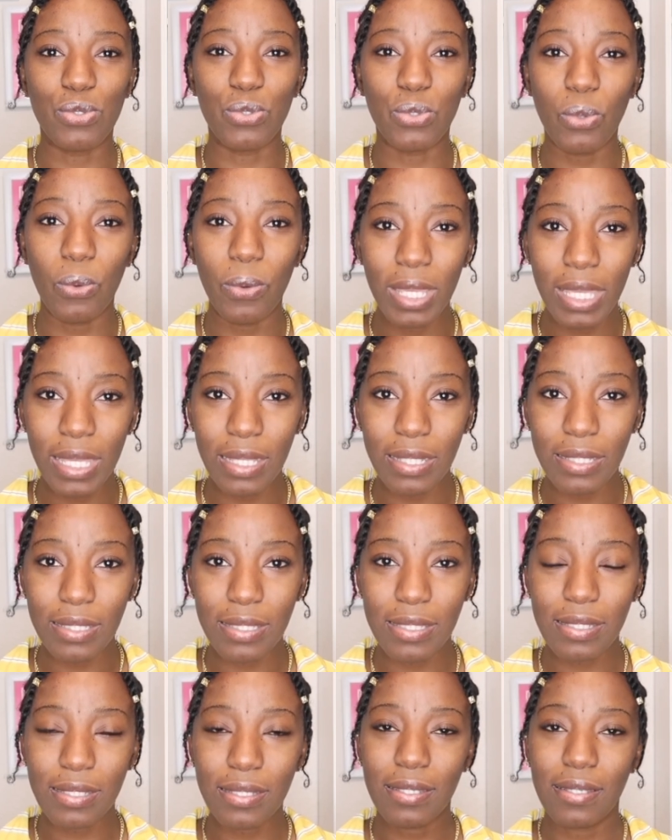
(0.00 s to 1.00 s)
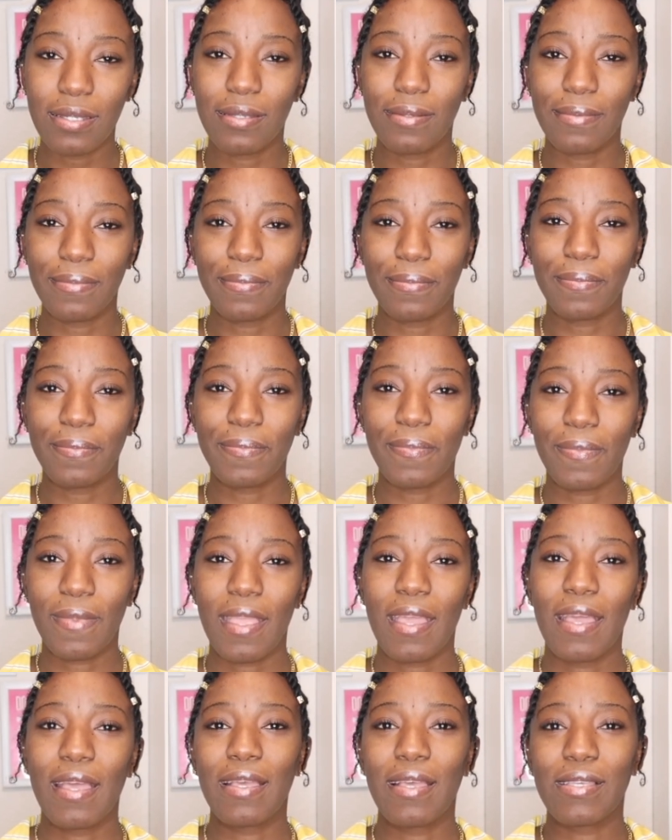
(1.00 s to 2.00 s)
dweet.
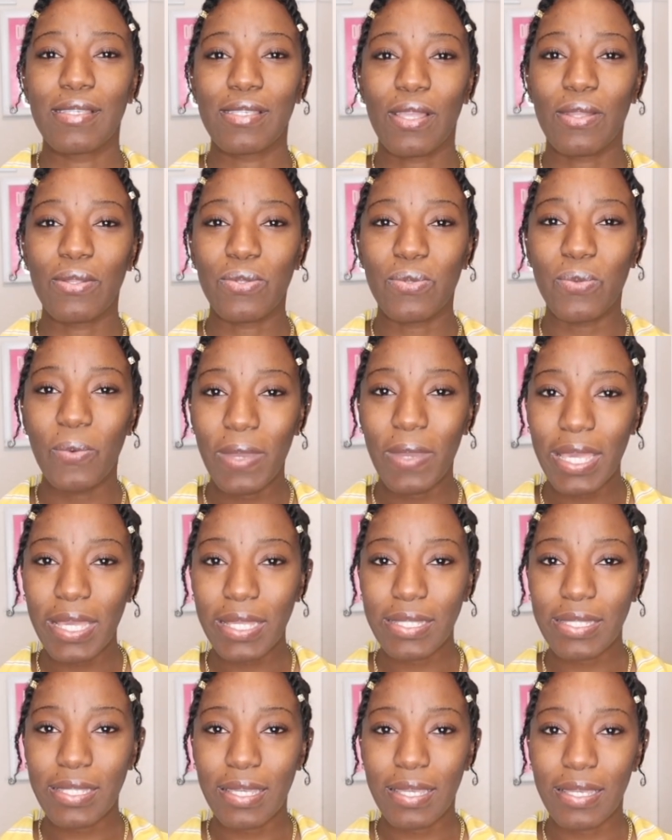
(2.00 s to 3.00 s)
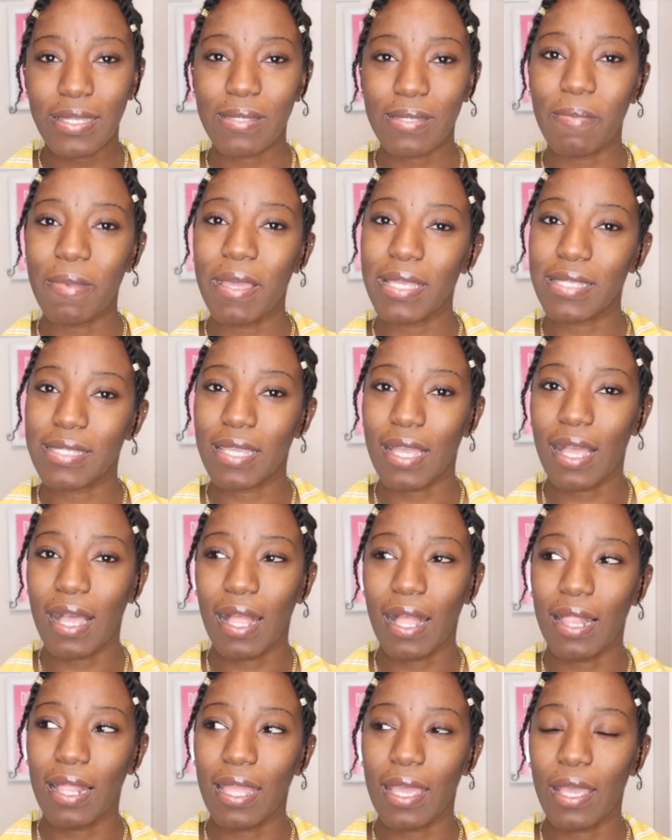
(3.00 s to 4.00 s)
So dweet is
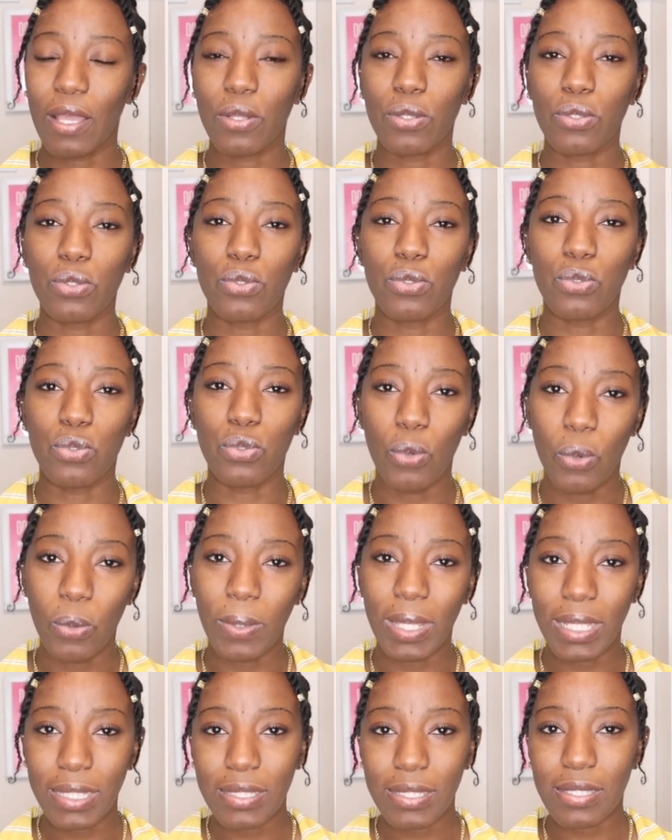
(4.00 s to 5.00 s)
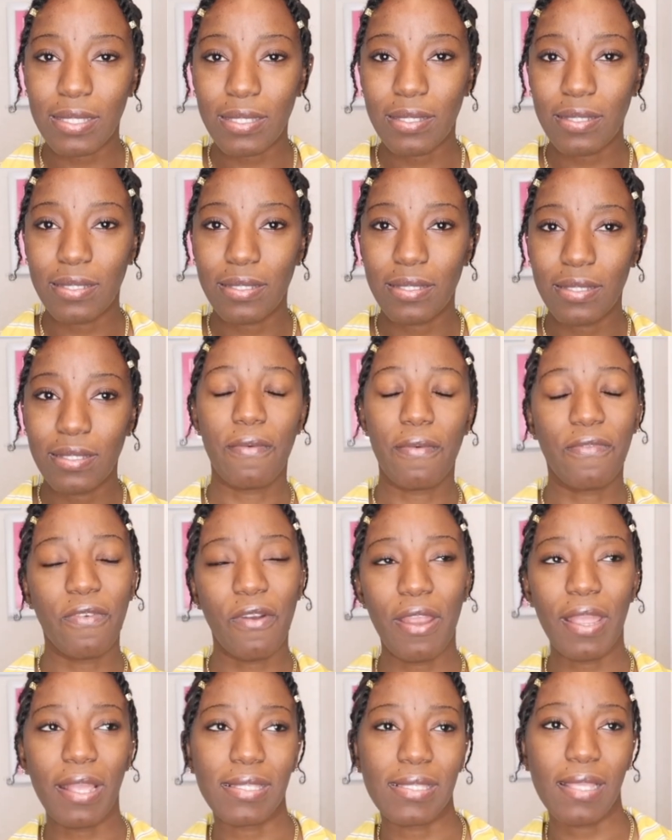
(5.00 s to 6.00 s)
basically do it.
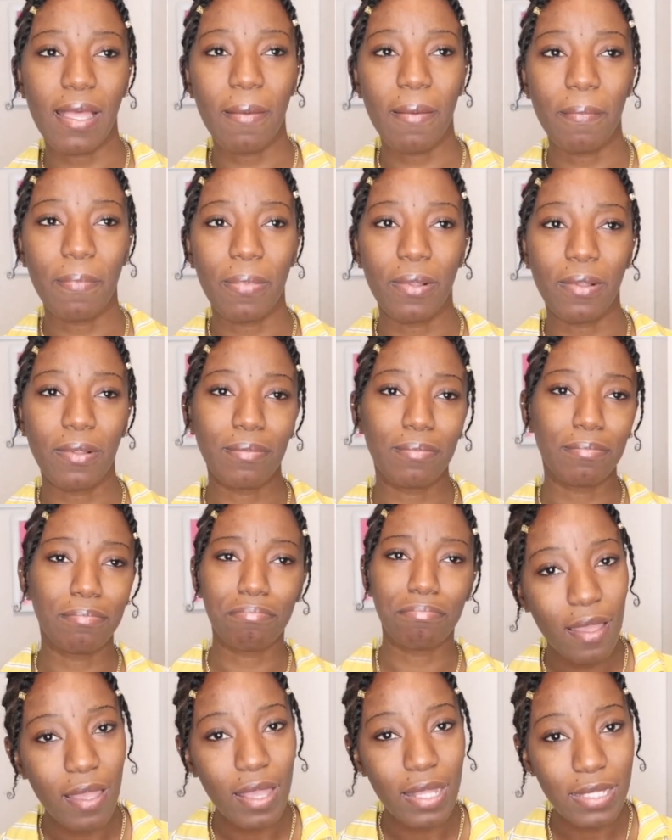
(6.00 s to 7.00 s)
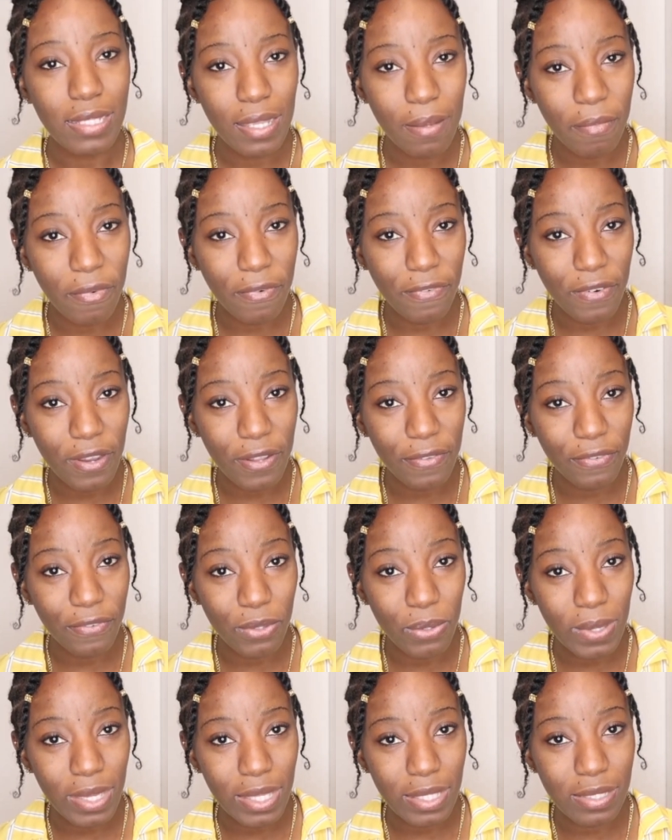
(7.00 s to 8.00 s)
For example, you think I'm afraid for
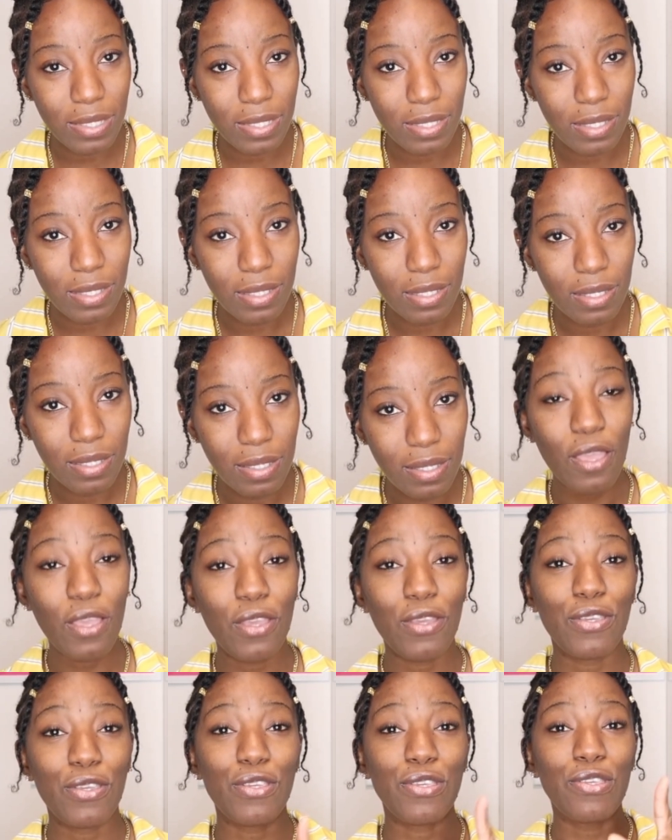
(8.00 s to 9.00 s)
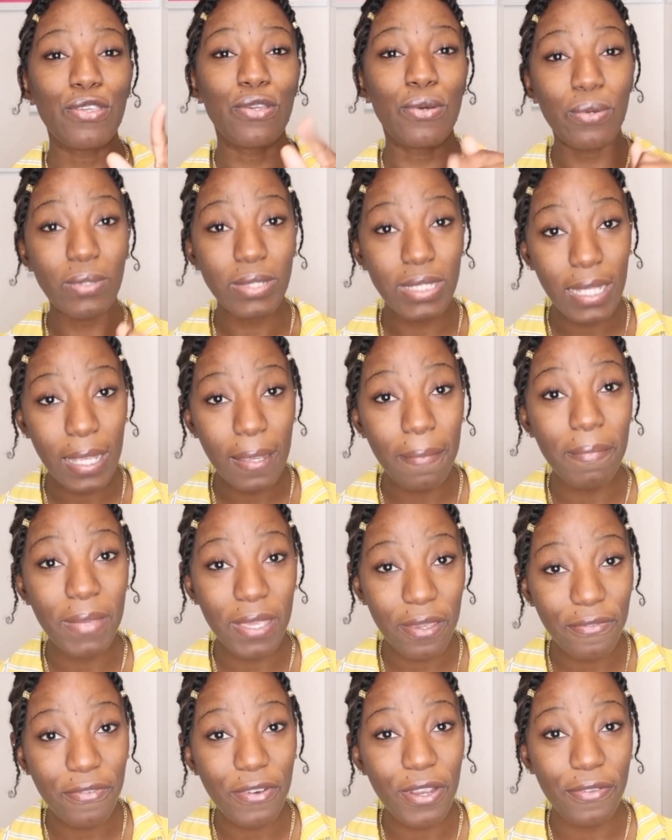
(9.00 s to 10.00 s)
do it? You think
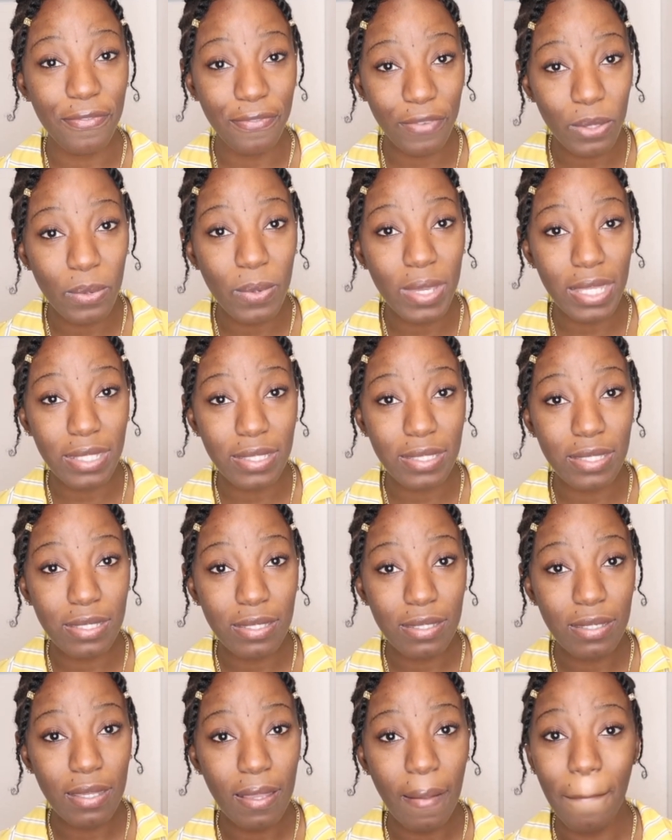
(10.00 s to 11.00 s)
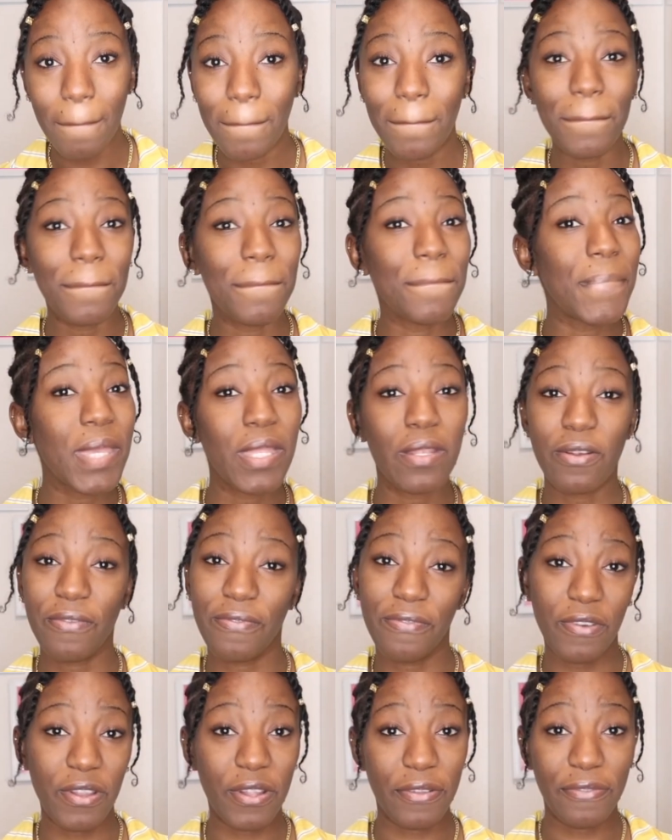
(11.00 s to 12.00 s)
me afraid for do it? Me not
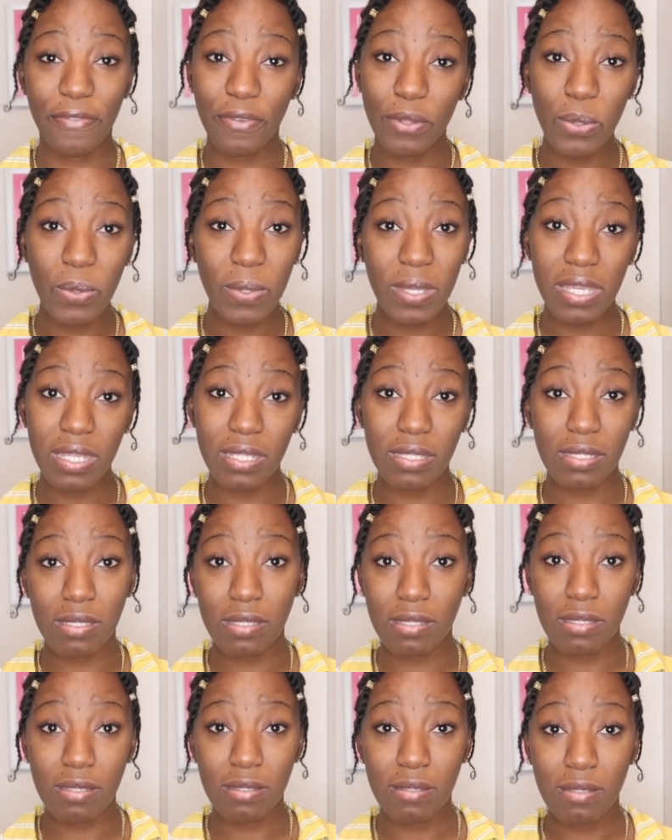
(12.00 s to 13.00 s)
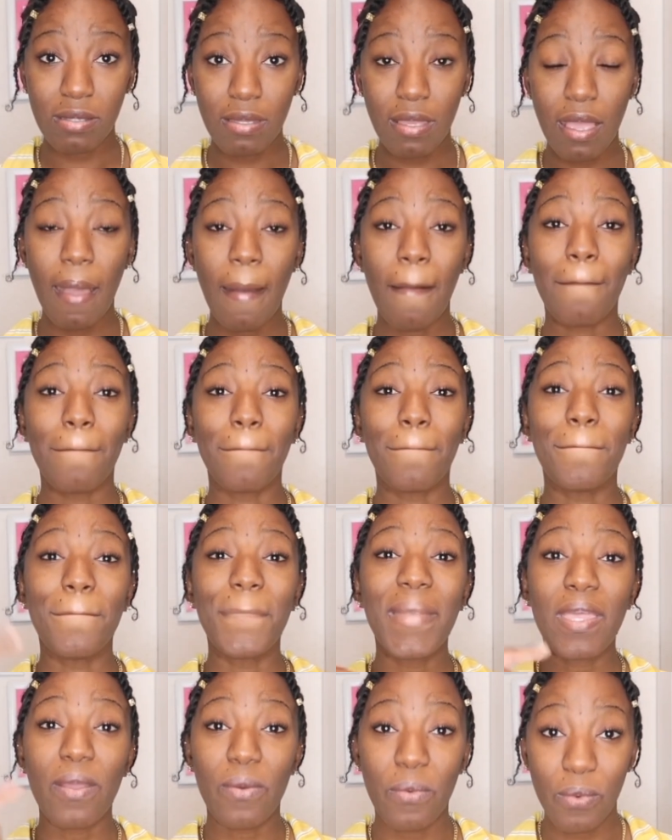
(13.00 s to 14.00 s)
afraid for do it.
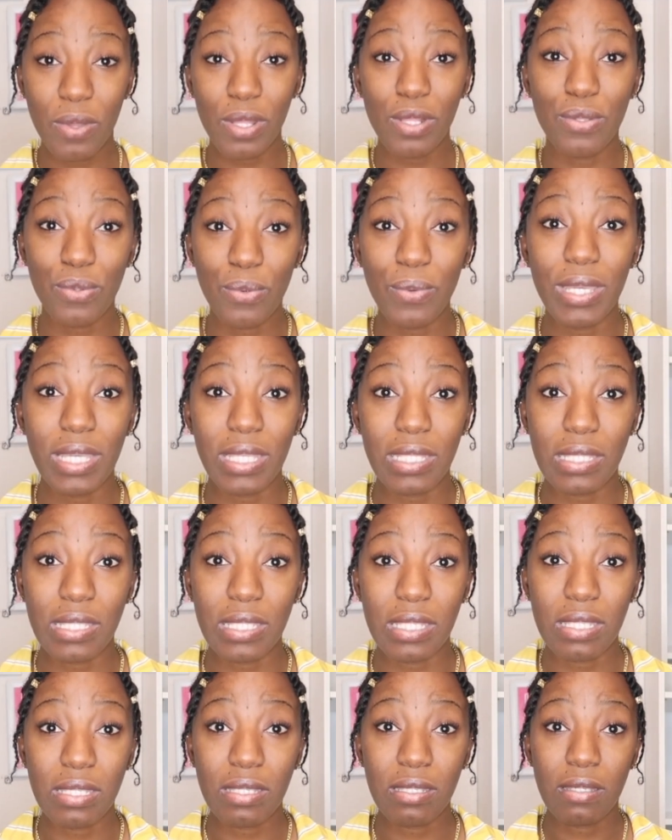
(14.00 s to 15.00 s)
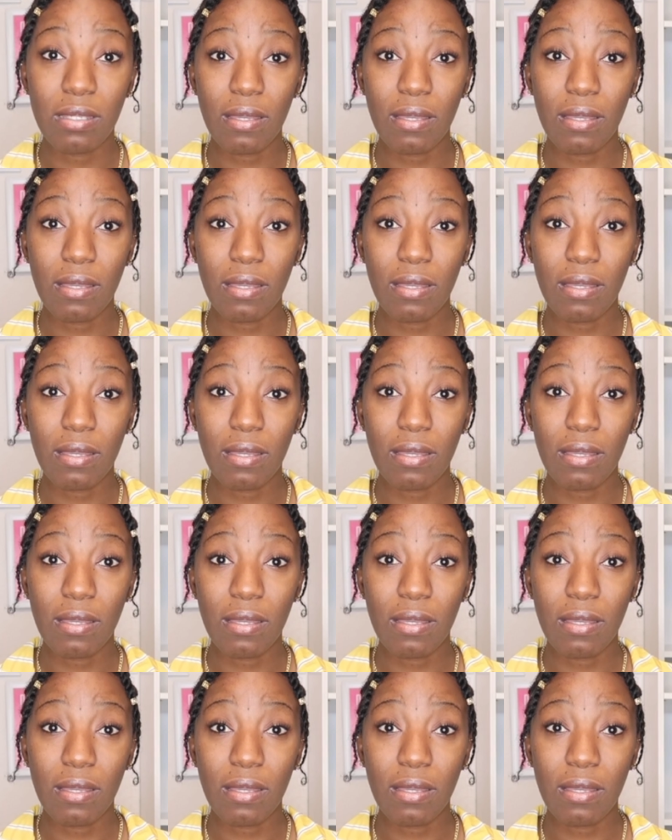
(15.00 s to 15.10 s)
Me will do it.